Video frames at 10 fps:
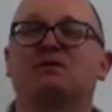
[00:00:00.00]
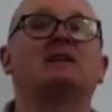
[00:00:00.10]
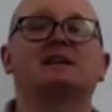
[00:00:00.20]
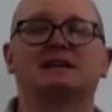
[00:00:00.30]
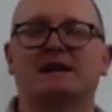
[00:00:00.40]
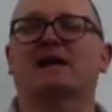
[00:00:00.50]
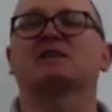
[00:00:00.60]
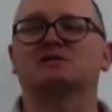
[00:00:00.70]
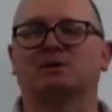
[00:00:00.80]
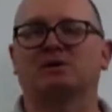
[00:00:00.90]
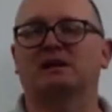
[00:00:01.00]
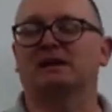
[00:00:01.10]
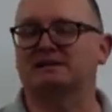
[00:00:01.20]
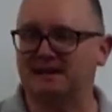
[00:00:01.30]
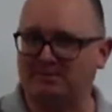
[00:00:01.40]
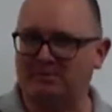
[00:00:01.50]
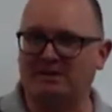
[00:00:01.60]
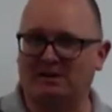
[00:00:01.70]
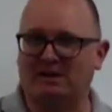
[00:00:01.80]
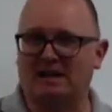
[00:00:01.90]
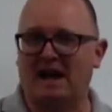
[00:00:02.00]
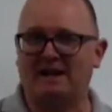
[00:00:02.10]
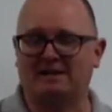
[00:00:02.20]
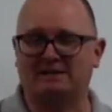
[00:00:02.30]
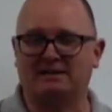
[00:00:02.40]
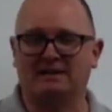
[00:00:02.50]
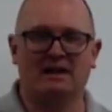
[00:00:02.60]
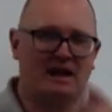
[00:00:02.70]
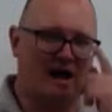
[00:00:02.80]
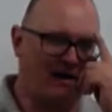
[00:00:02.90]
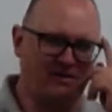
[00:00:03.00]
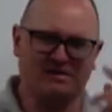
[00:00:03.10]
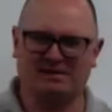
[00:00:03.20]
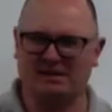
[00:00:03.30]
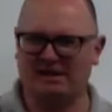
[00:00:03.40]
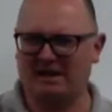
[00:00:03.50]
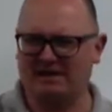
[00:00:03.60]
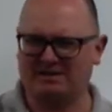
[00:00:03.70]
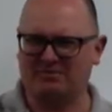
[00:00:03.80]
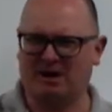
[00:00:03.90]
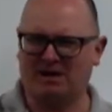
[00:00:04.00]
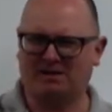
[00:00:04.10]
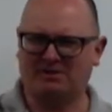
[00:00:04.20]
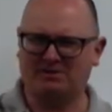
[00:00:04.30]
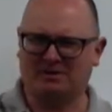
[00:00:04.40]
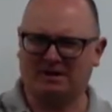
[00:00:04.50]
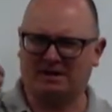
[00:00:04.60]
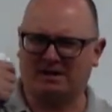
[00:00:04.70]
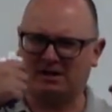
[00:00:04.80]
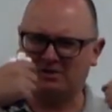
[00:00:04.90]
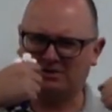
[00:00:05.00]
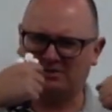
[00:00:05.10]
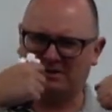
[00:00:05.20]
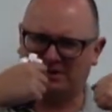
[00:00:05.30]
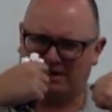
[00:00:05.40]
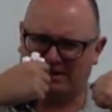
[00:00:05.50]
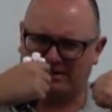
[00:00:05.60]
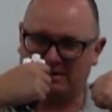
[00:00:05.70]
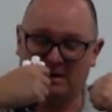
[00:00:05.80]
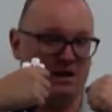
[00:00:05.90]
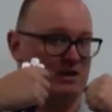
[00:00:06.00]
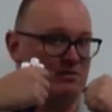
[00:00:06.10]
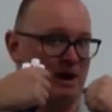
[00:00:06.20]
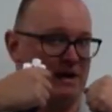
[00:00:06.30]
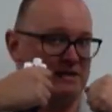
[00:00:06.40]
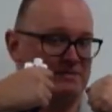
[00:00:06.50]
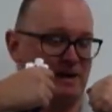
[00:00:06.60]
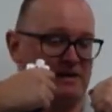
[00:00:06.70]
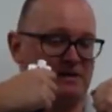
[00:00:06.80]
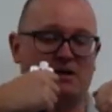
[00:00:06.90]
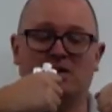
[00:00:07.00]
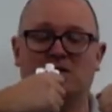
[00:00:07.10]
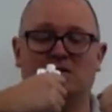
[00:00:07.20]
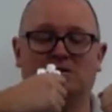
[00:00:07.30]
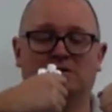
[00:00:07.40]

negligible except when they're colliding. Obviously, as two molecules are getting close to each other, you might expect that, oh, the